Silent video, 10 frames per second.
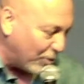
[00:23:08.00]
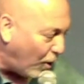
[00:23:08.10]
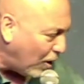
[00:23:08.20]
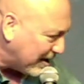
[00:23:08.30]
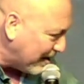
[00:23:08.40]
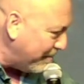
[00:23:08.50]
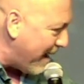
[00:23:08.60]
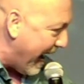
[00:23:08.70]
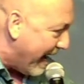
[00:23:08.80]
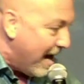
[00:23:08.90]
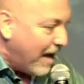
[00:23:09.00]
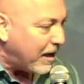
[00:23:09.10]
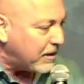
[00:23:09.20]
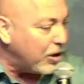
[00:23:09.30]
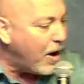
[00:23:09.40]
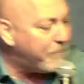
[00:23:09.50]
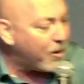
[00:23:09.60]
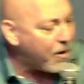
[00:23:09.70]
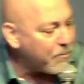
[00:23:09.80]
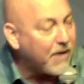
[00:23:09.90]
awesome, mate. Uh, can I
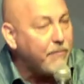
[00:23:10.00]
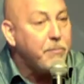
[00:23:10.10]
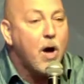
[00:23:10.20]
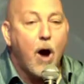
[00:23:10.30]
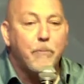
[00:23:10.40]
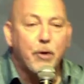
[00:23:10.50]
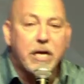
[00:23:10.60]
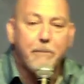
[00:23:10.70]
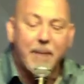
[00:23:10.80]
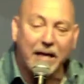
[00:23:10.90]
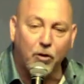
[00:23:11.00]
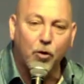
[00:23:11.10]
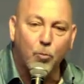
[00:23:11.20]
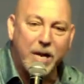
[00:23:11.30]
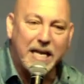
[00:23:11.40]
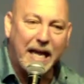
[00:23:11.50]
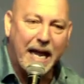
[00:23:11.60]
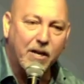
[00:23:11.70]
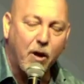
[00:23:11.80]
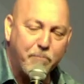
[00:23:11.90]
borrow one of them? I'll bring it back on the weekend, I